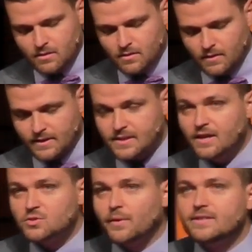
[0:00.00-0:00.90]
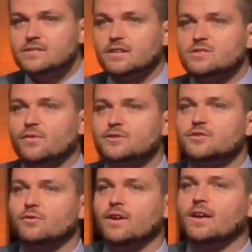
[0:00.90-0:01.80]
in Isaiah 26, verse
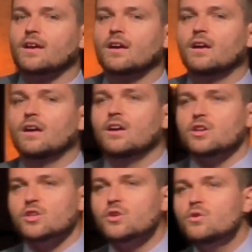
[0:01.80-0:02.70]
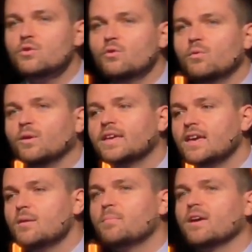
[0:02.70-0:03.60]
3, you will
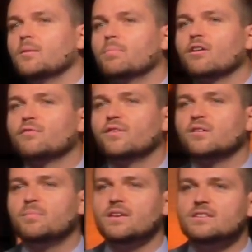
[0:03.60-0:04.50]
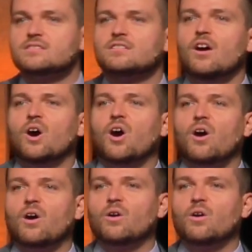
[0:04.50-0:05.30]
keep in perfect peace all